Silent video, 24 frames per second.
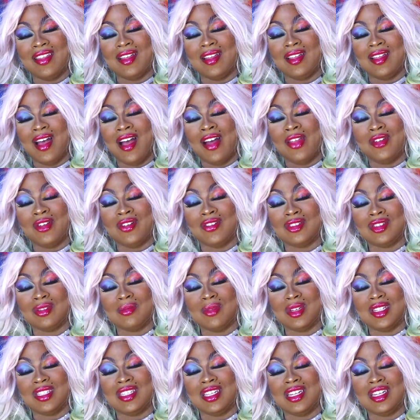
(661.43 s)
the other
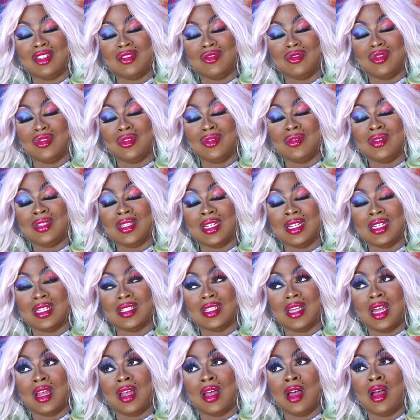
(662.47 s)
instruments introduced, and
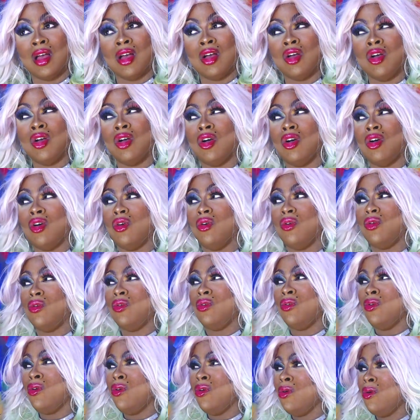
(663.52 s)
it's like,
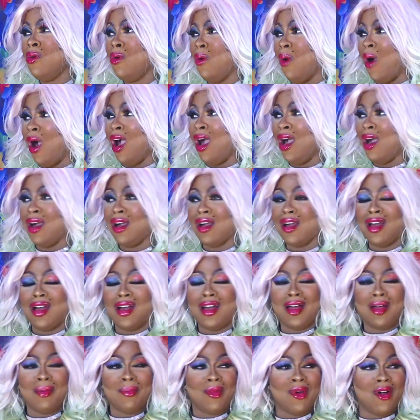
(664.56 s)
ooh,
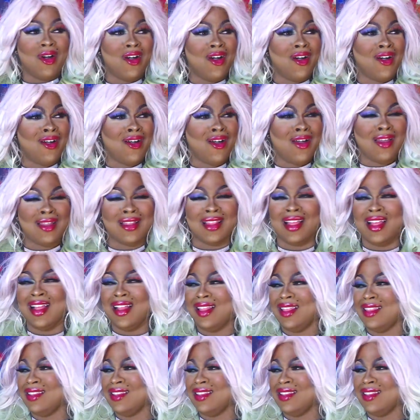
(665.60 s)
come on,